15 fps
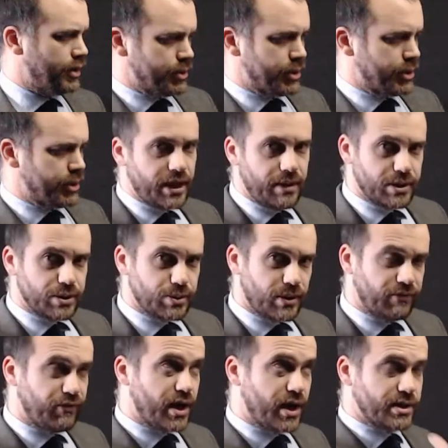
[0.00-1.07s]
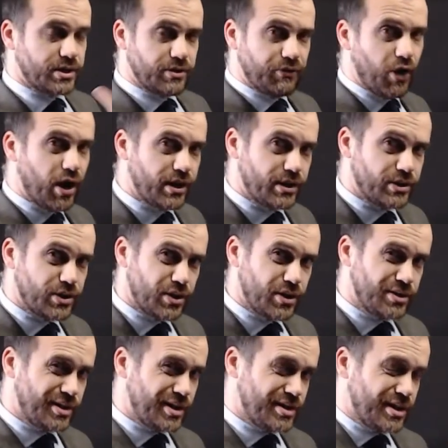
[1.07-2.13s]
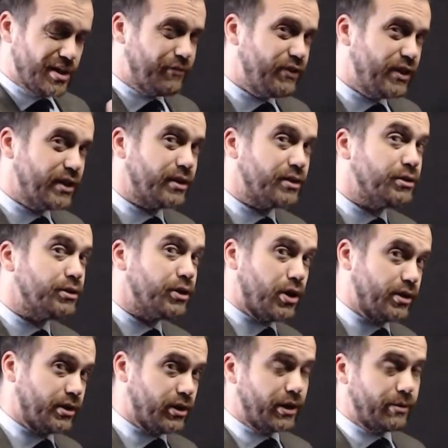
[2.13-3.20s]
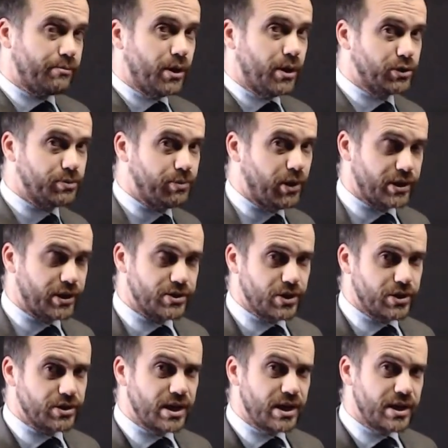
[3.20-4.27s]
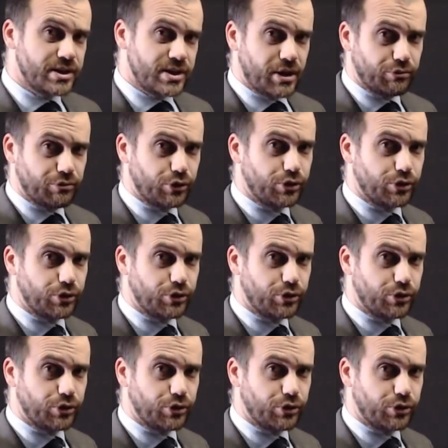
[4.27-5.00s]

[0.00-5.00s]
going to keep this one fast. Dividing surds, it's going to feel a lot like multiplying surds. Here's our rule.